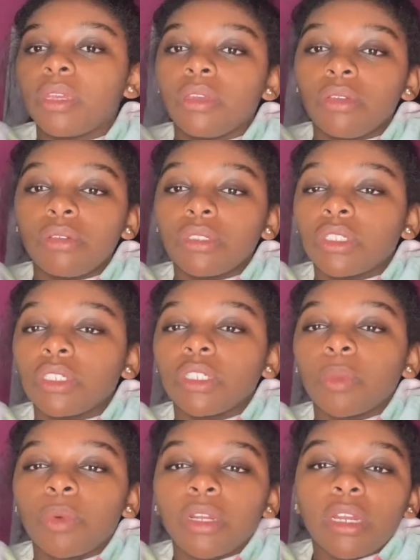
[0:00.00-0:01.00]
you can search
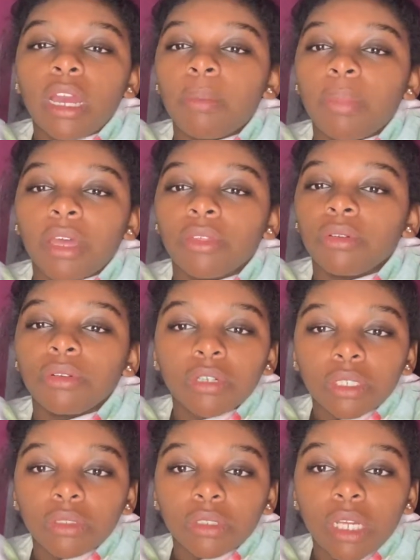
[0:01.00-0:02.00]
up what an empath or a
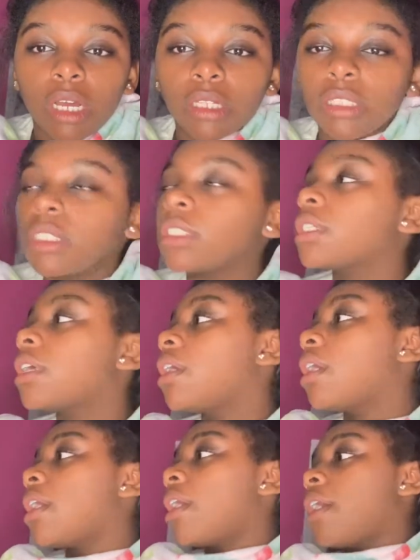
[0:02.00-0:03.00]
crystal child is.
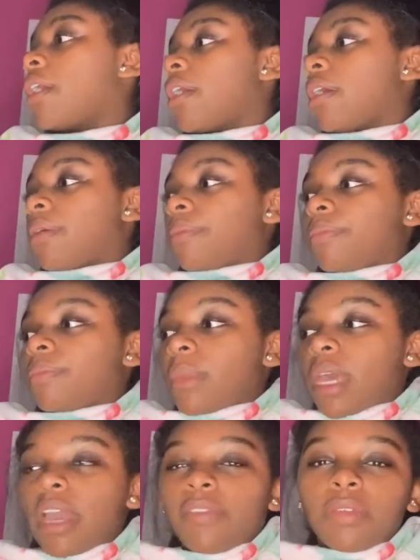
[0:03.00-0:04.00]

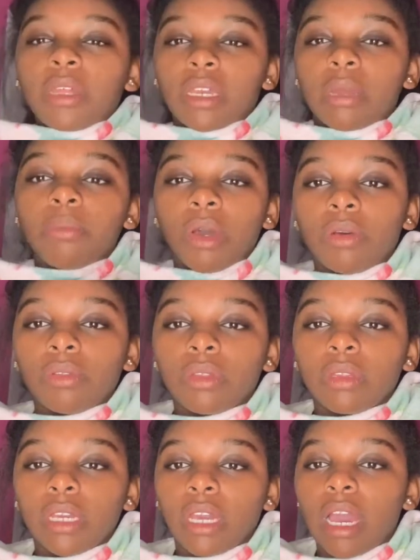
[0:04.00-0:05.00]
I feel like I'm both.
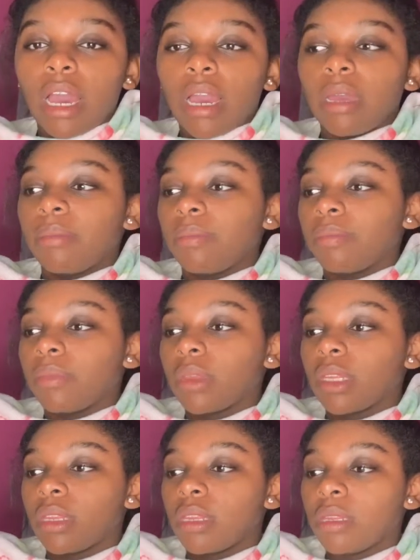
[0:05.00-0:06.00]
Like, I'm
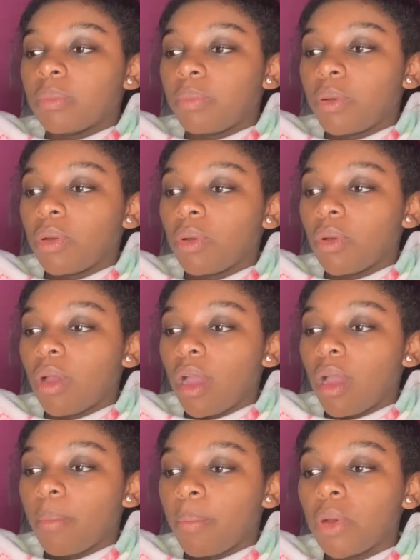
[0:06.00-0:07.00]

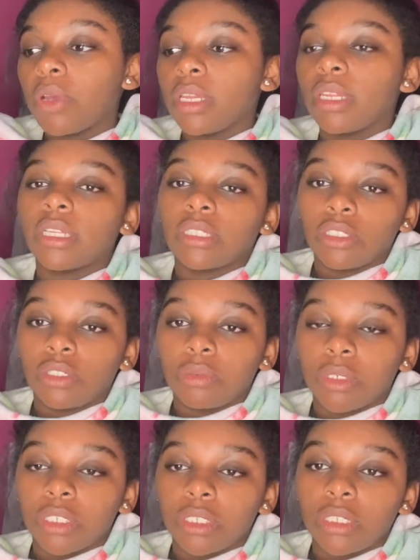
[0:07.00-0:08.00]
put in that
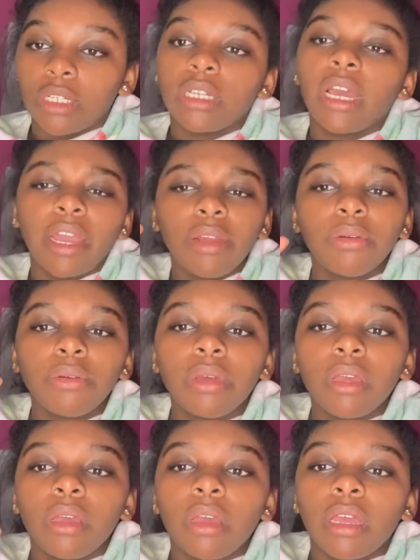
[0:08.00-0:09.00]
situation, and I know
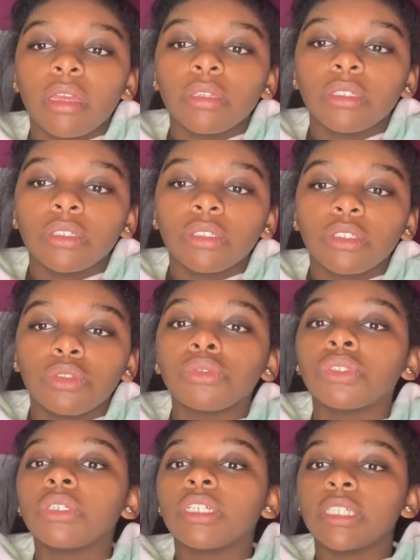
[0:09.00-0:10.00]
to a
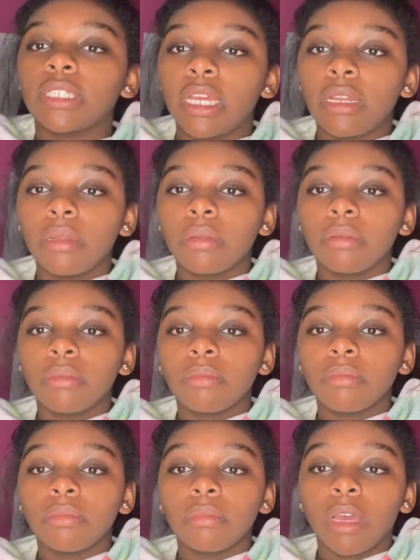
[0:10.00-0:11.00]
certain extent
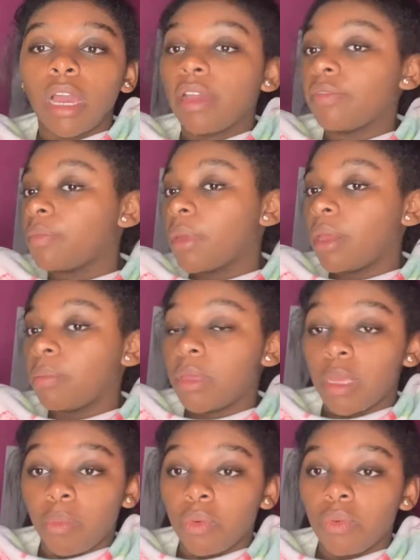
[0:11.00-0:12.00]
I've met
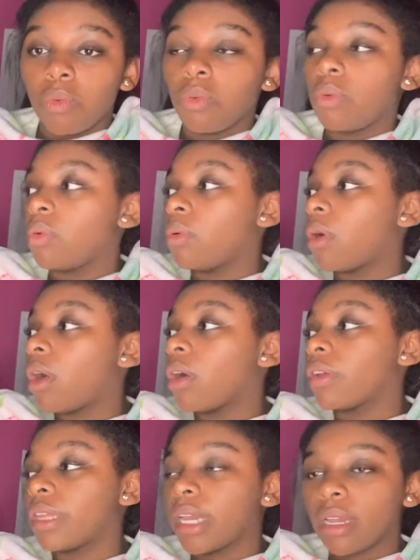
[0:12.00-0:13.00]
people who
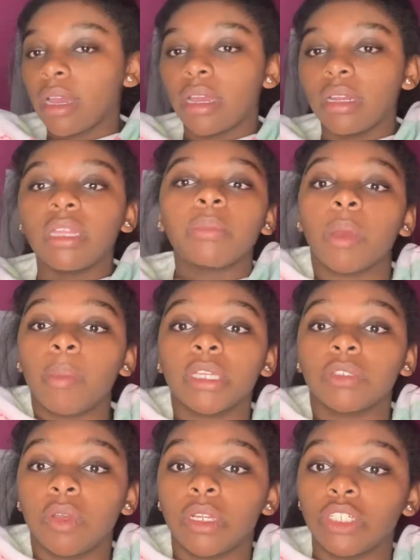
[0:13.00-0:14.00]
are that kind of, like my
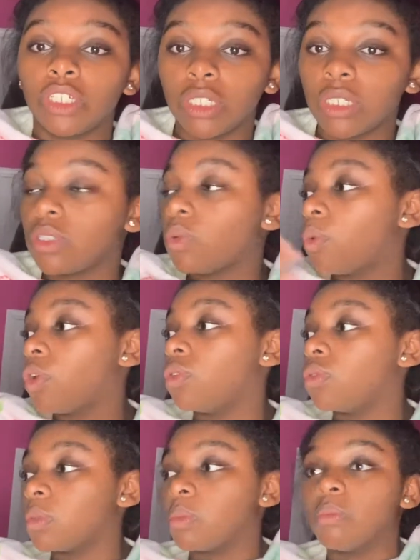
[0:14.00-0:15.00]
best friend, she's the one
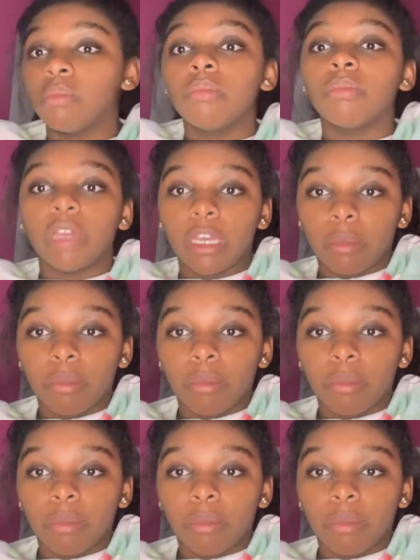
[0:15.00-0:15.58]
who's like